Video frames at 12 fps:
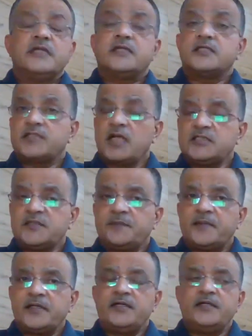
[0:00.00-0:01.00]
It is
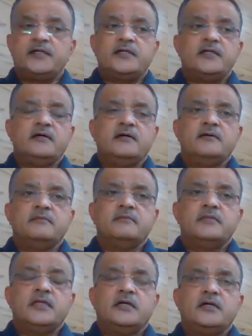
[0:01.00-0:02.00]
transparent,
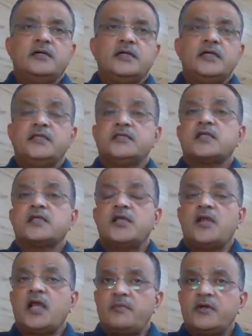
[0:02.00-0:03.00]
there's
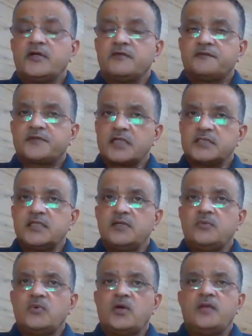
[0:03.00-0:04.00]
an element of trust
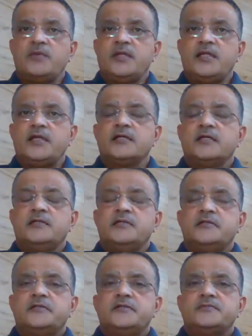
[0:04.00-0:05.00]
involved in it.
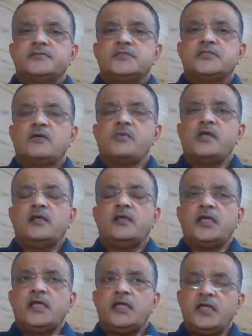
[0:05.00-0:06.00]
So
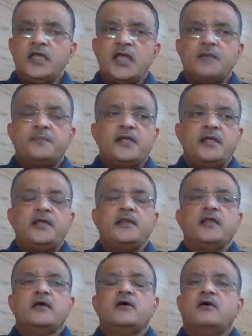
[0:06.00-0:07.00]
any
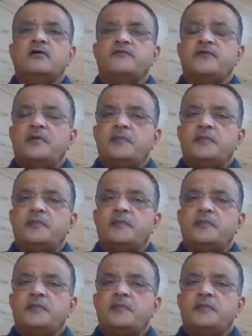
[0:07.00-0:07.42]
area of